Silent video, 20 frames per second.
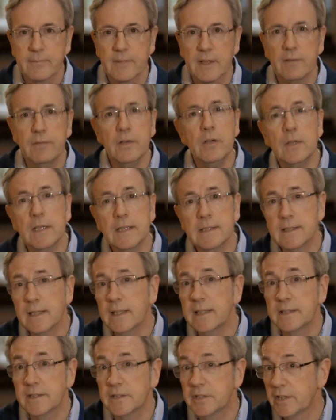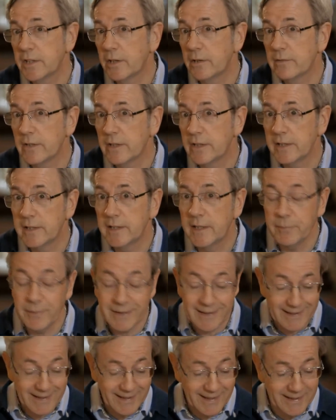A few days later, she overheard him
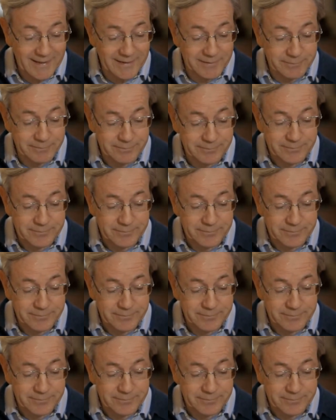again,